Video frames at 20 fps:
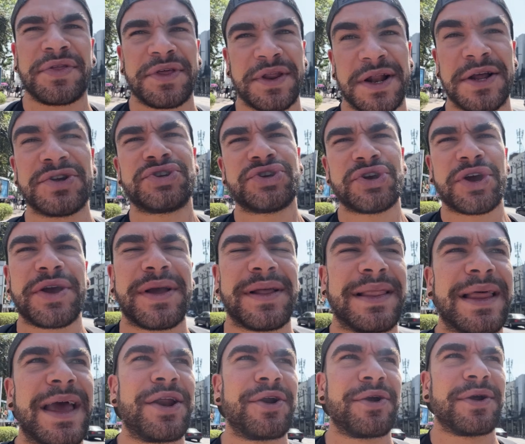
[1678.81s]
And I'll show you
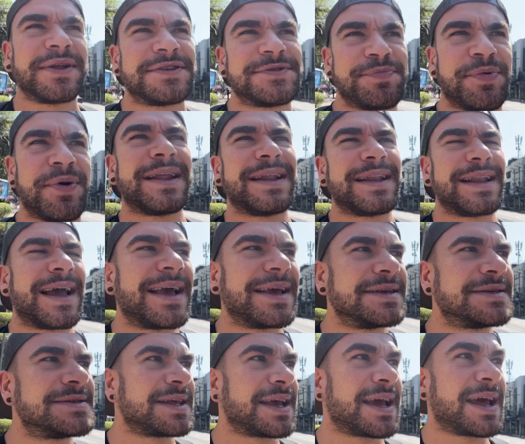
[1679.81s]
later. It's pretty
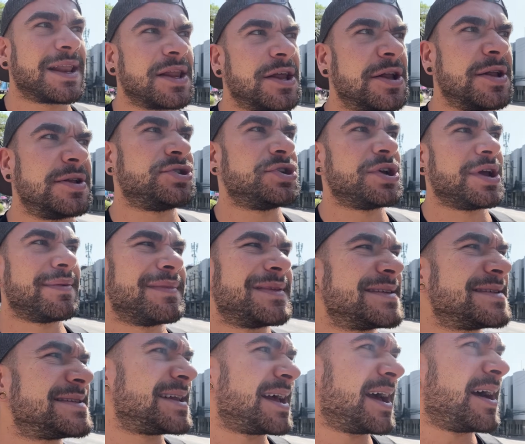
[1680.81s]
nice. They got a little gym and
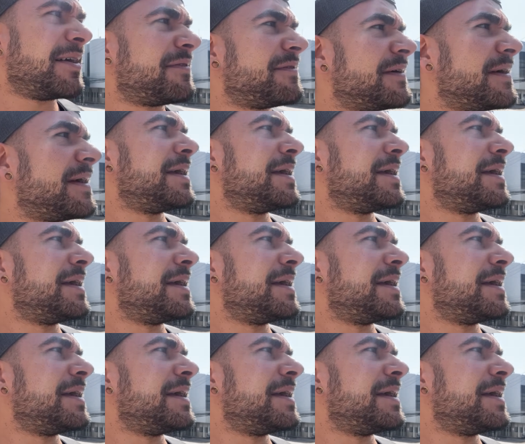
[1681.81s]
stuff.